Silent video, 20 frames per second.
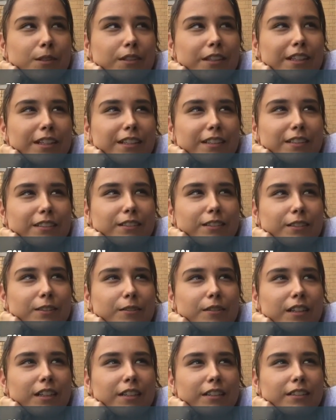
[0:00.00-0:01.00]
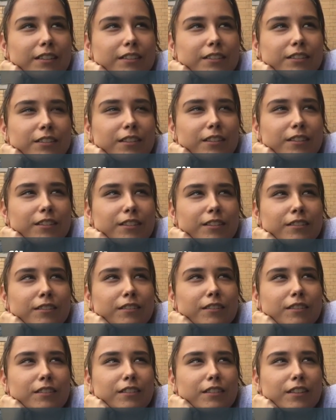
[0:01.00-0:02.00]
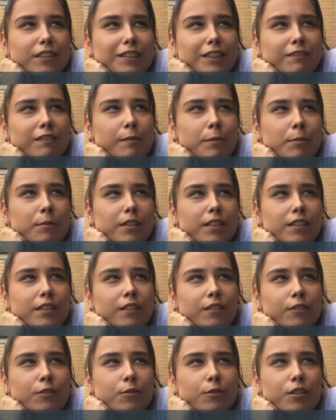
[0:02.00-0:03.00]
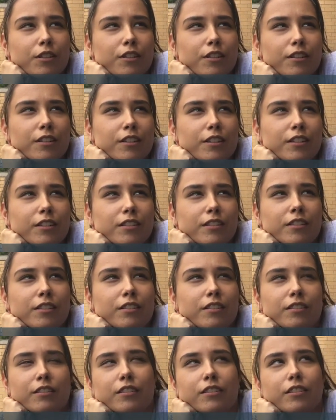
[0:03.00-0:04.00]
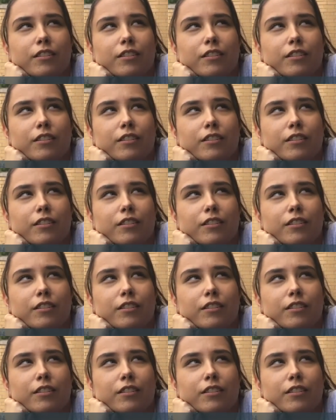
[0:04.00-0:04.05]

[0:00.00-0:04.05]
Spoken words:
Okay, so I developed my eating disorder in